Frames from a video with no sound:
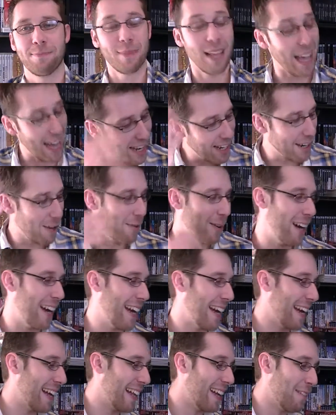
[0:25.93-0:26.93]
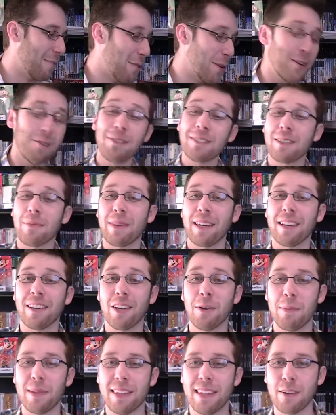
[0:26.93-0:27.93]
Anyway, we're doing something a
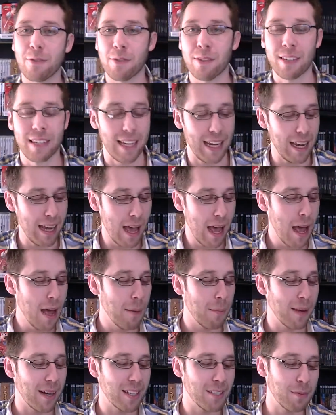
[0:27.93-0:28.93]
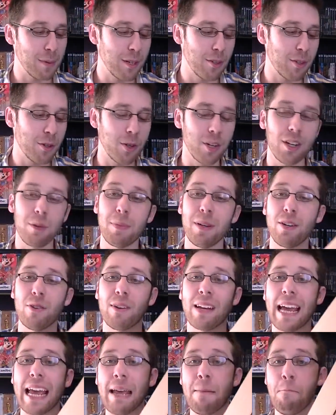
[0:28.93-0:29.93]
little bit different today because we are going to be
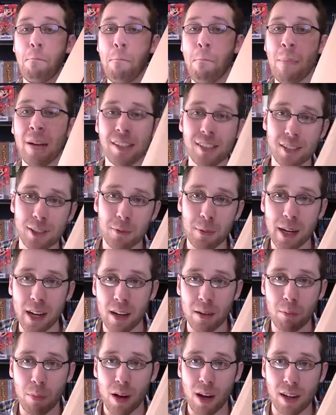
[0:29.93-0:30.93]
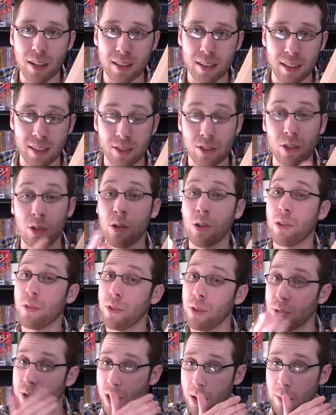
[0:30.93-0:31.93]
doing a mystery unboxing. So
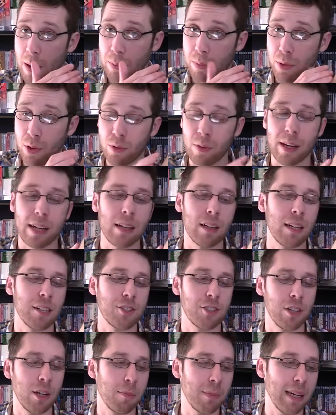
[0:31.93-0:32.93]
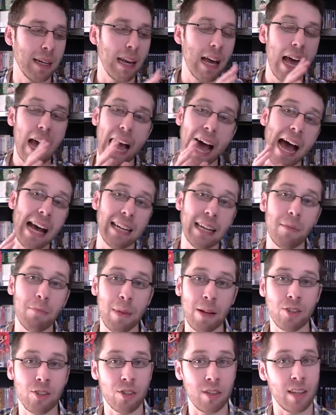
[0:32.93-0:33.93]
if you saw my Blu-ray collection update, I did
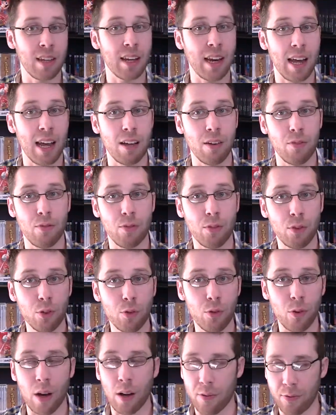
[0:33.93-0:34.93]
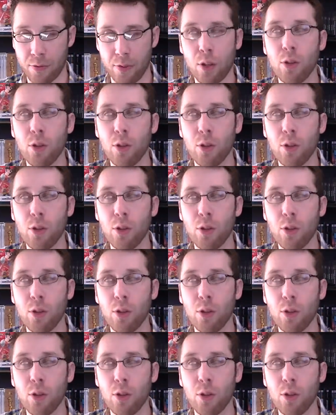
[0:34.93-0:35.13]
mention that I had a few of